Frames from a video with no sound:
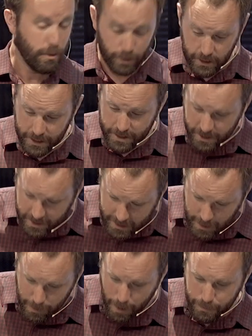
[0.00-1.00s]
Really, to
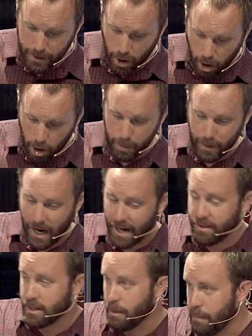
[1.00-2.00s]
sum up the heart
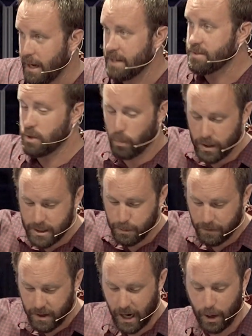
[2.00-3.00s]
behind the commands and the
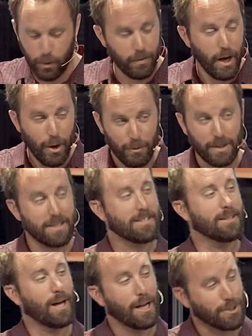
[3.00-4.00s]
wisdom of God, we've read this
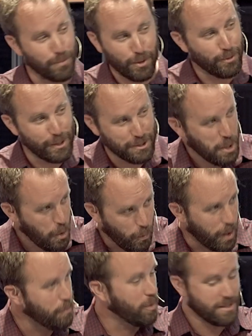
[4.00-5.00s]
a lot, so we're going to read this
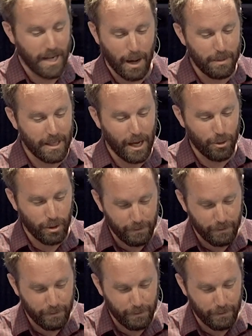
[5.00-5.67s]
one more time together.